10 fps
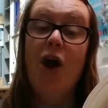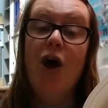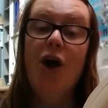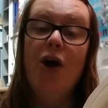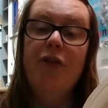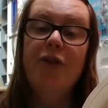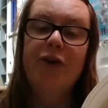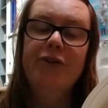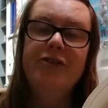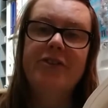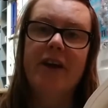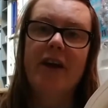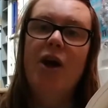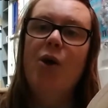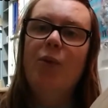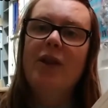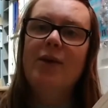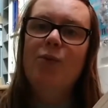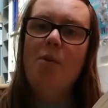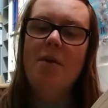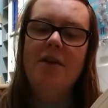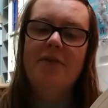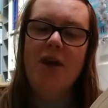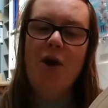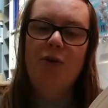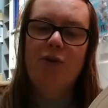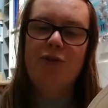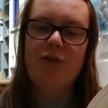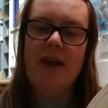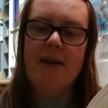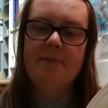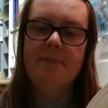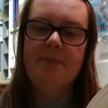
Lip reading: Herne the Hunter with the woman of the oak tree.